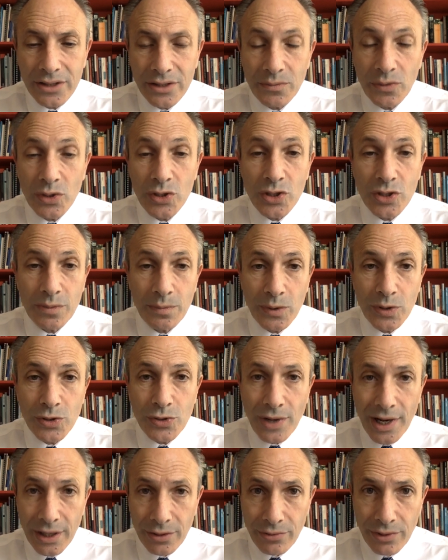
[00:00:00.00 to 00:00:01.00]
demonstrable
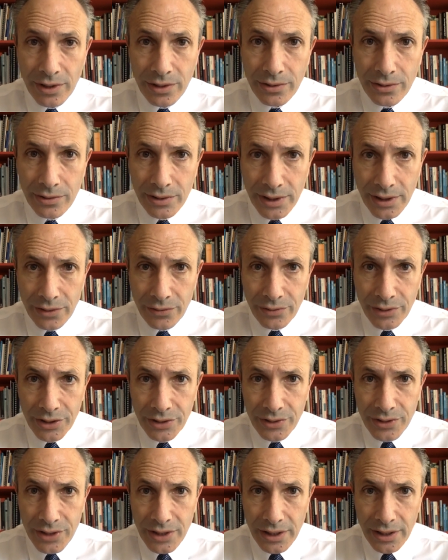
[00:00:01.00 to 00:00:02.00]
track record in
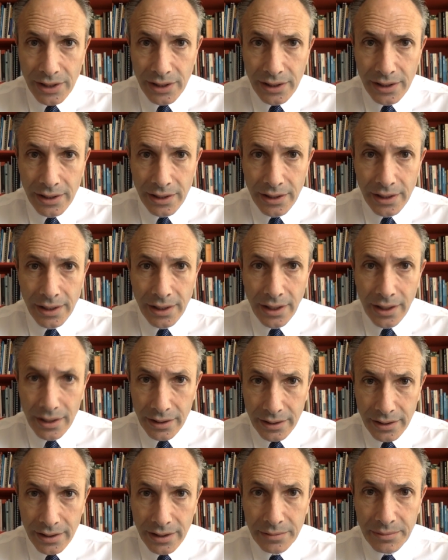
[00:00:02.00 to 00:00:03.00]
reducing
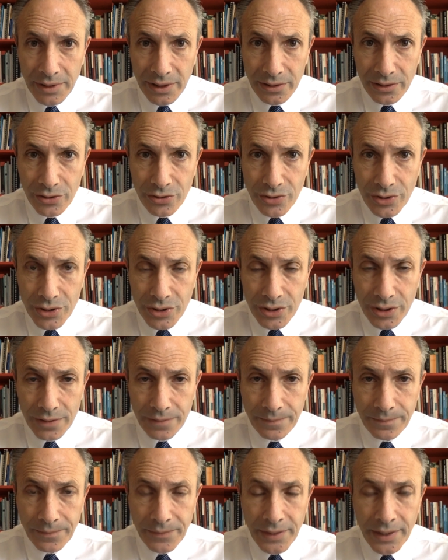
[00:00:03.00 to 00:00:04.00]
hunger and malnutrition?